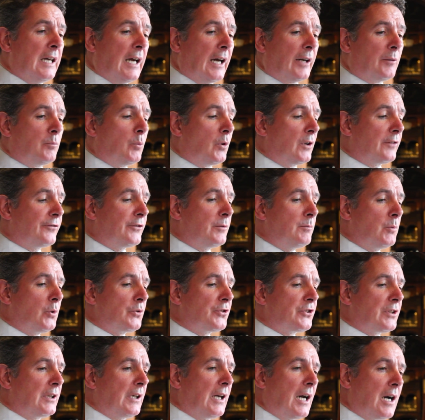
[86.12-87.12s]
And one of the
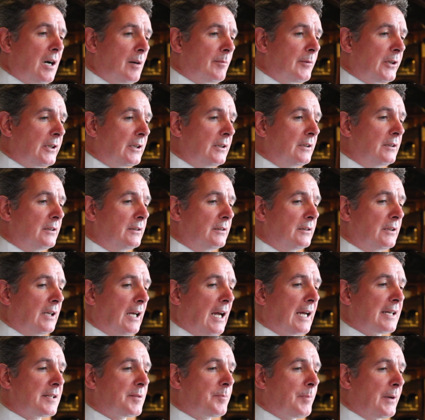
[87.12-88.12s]
most alarming
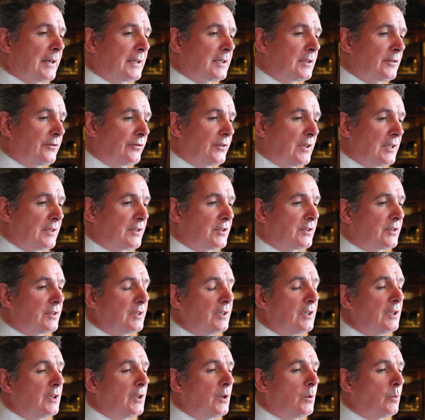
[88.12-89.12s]
aspects of this
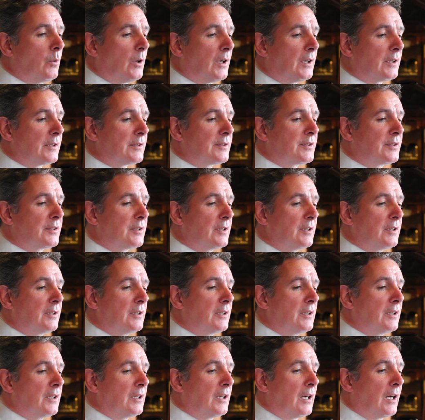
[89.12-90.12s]
was
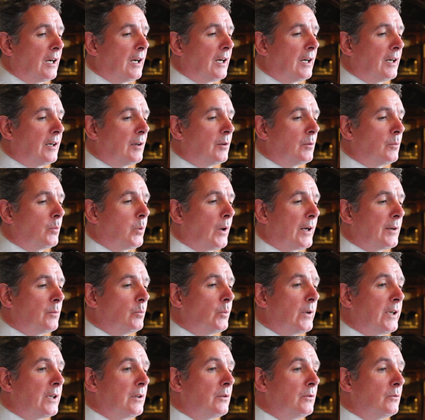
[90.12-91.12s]
when
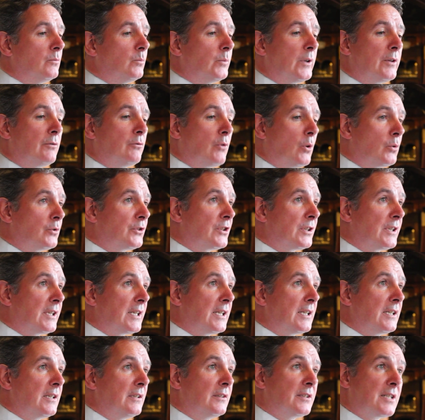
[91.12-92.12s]
we wrote to
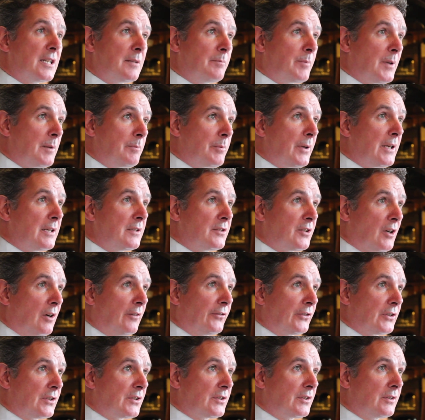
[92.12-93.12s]
the DPP's
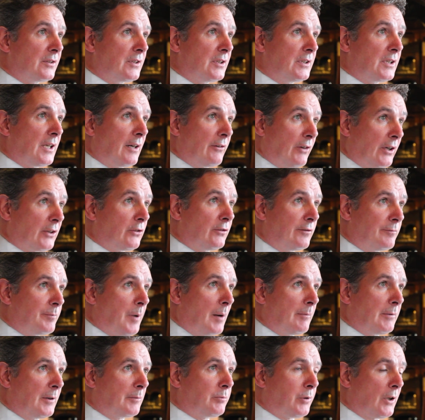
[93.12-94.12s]
office, the Director of
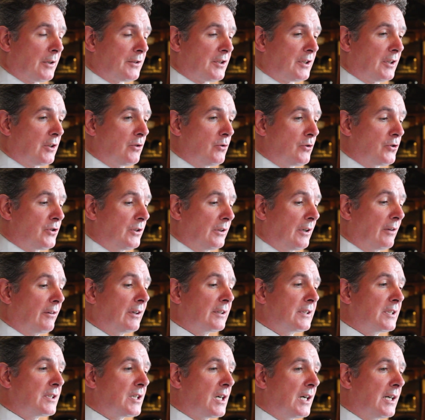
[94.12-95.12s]
Public Prosecution. Now,
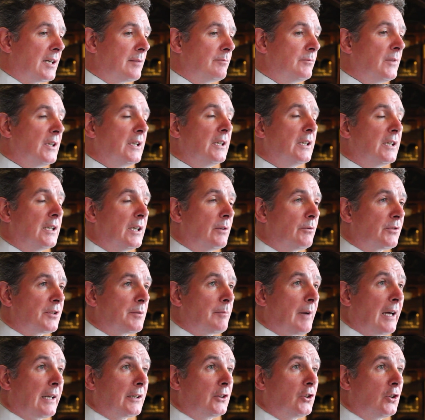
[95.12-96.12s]
at the time, it was a
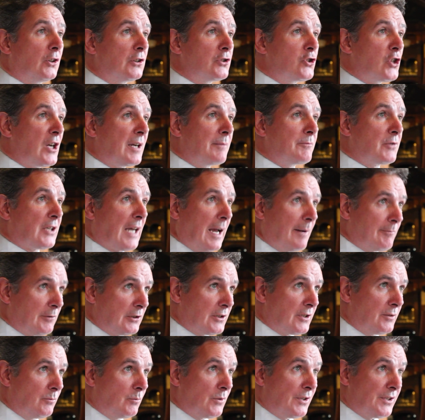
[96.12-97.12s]
man called James
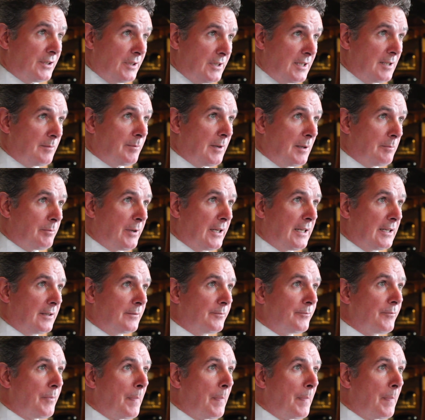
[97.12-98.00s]
Hamilton was the DPP,